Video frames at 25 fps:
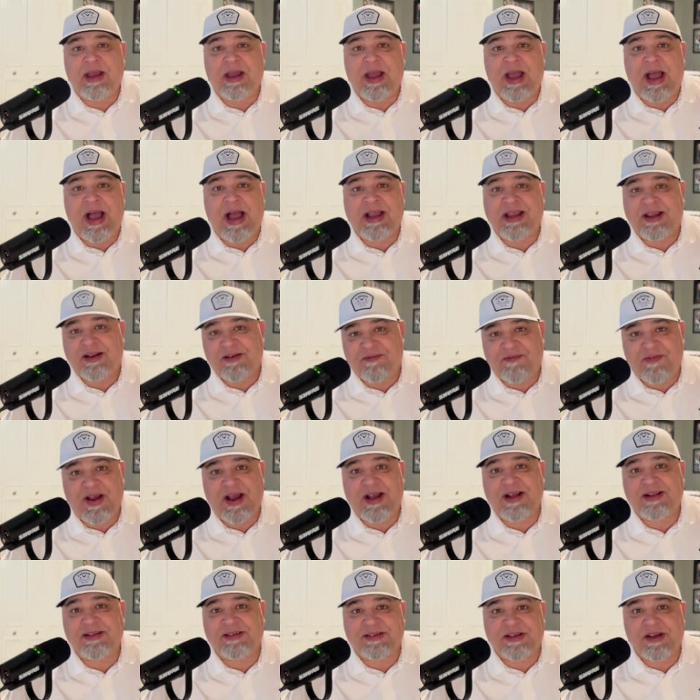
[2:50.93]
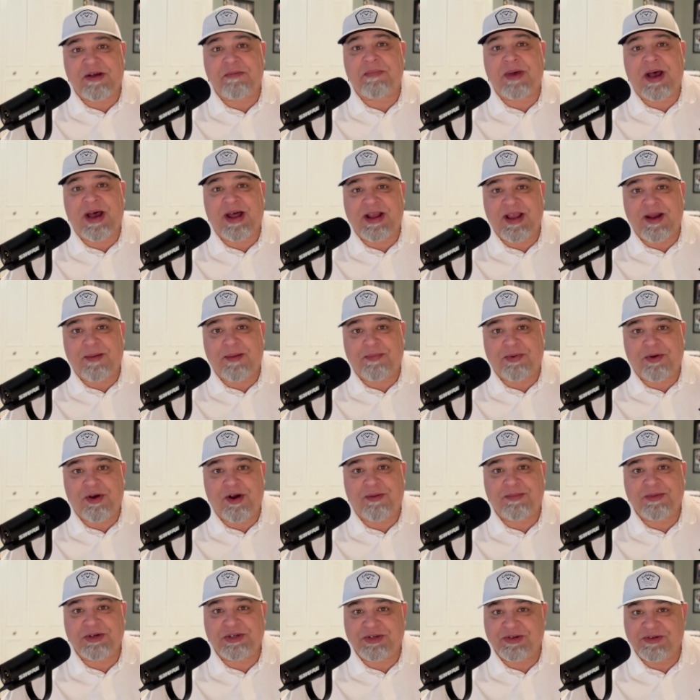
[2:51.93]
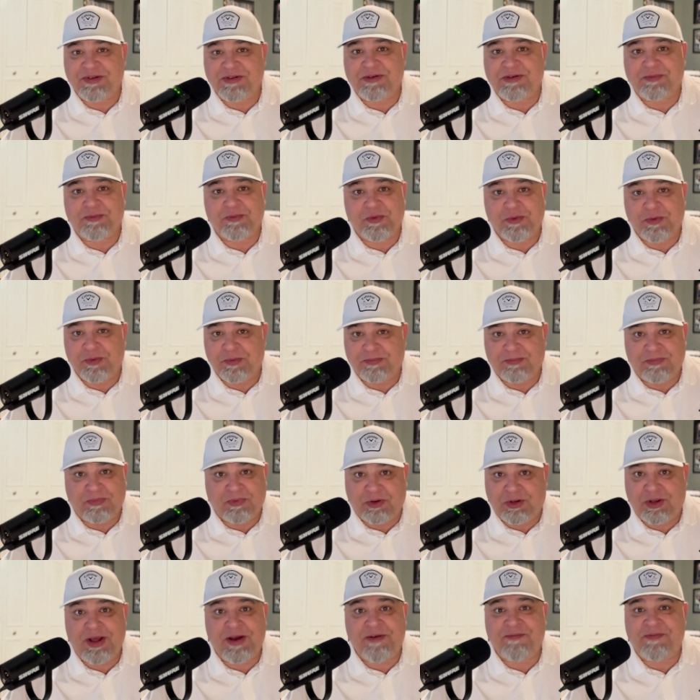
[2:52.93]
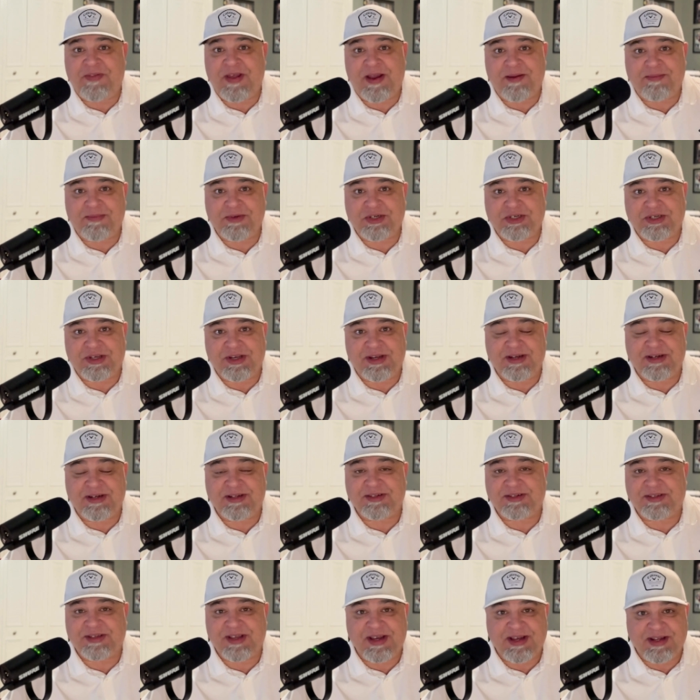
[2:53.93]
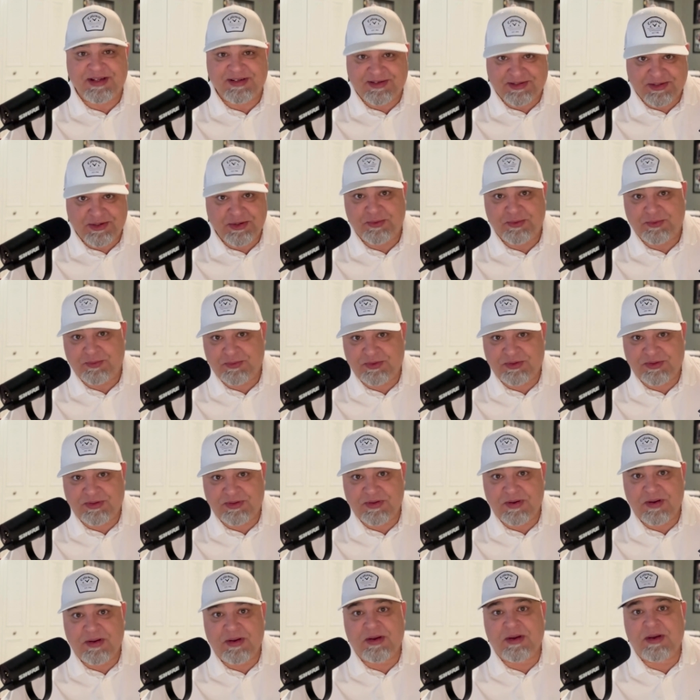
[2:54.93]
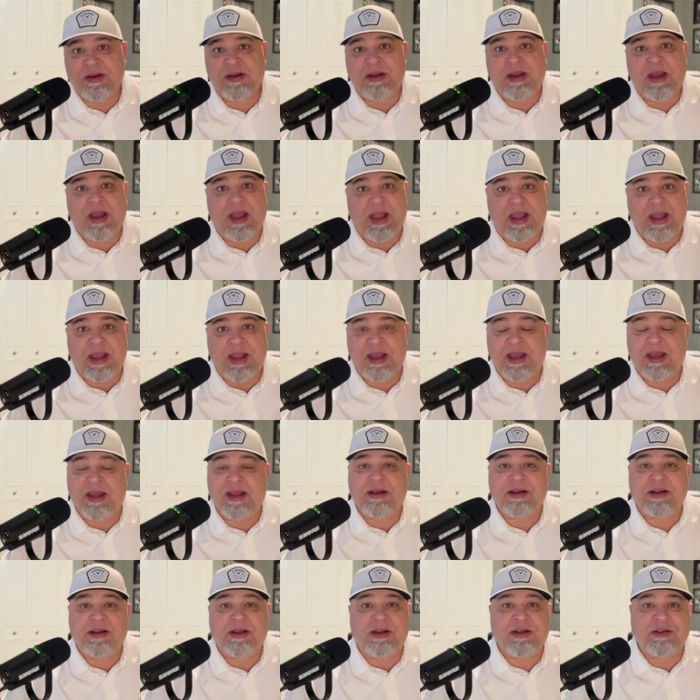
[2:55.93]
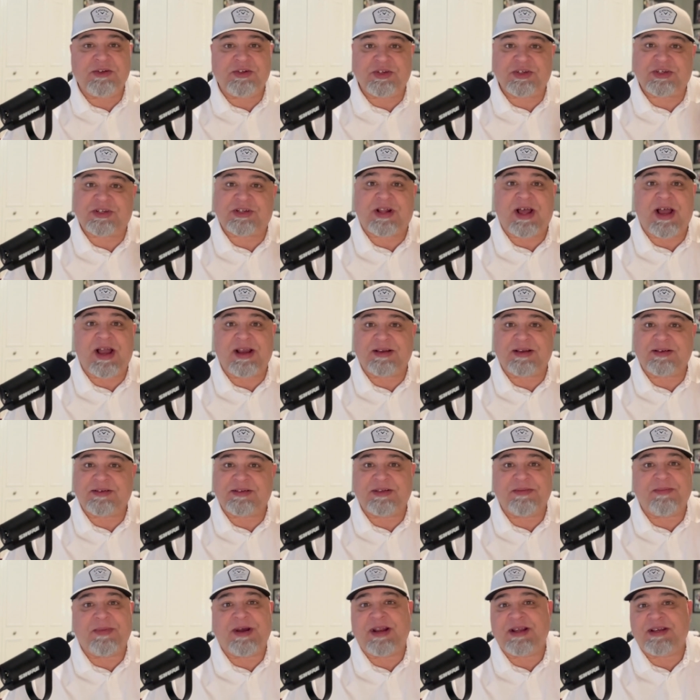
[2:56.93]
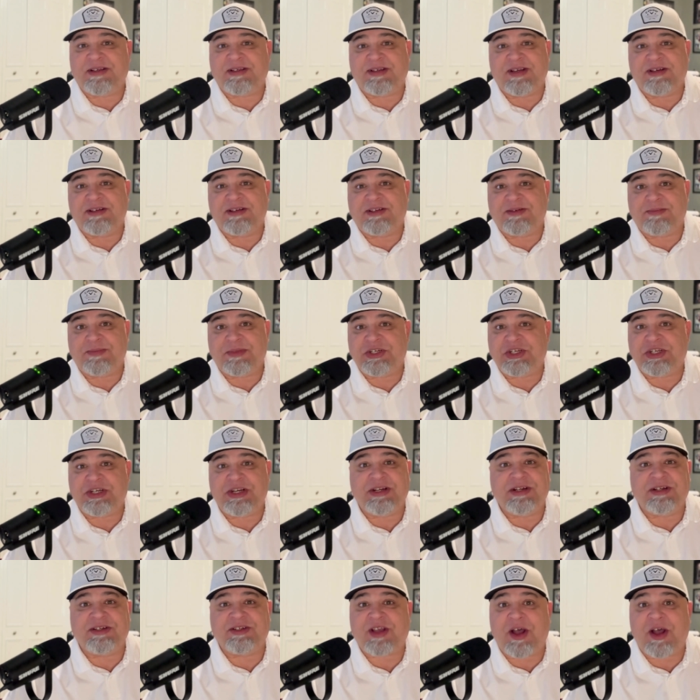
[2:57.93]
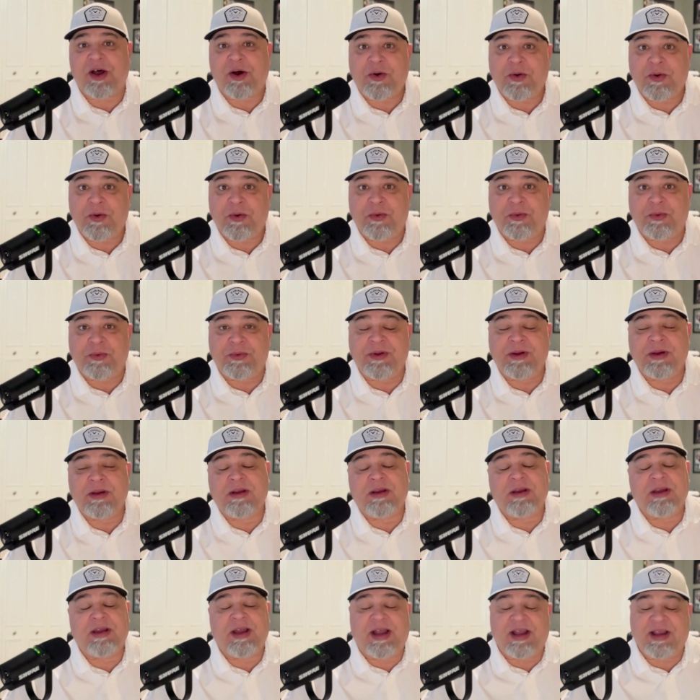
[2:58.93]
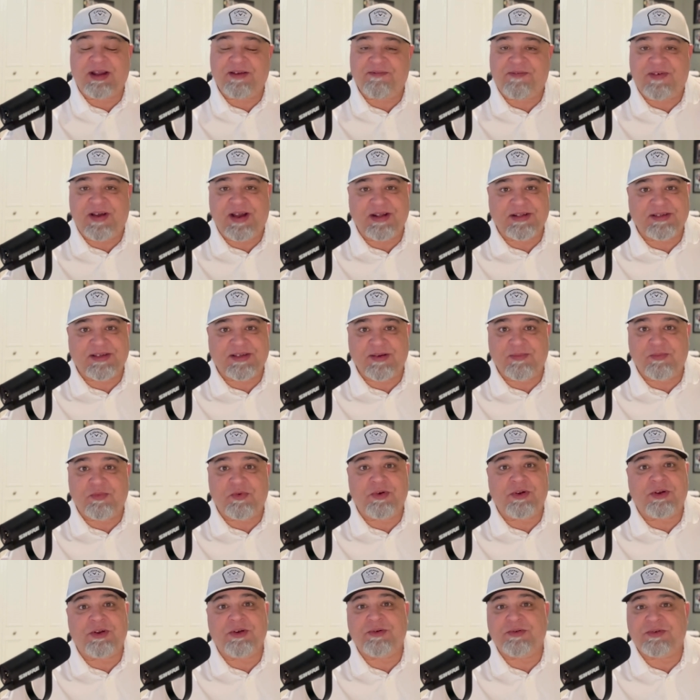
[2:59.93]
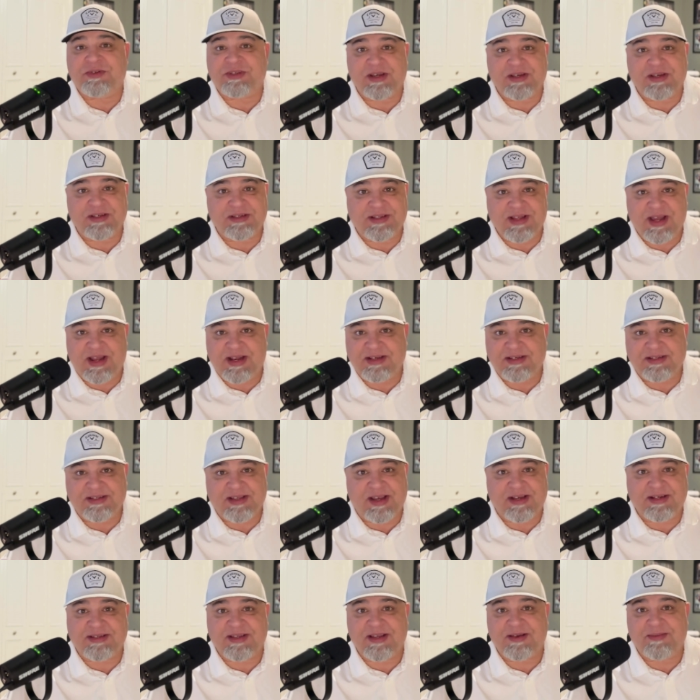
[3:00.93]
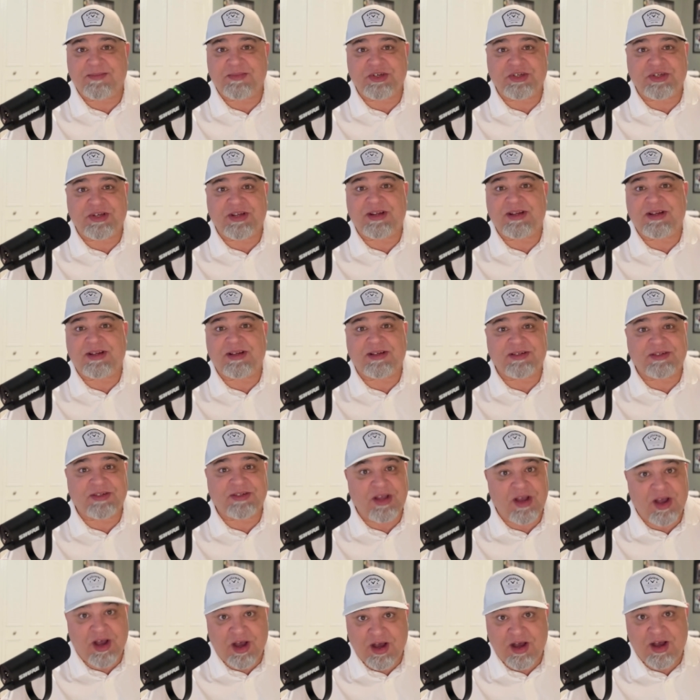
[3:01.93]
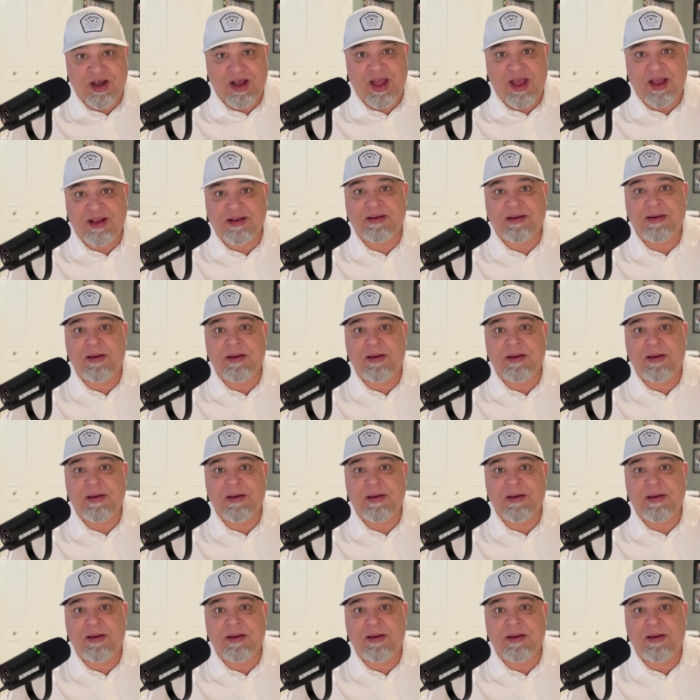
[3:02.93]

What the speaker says: I can find somebody, I promise you, that will love that machine and say it's loose. And just like somebody says a machine is cold, I can find someone who says that exact same machine is hot.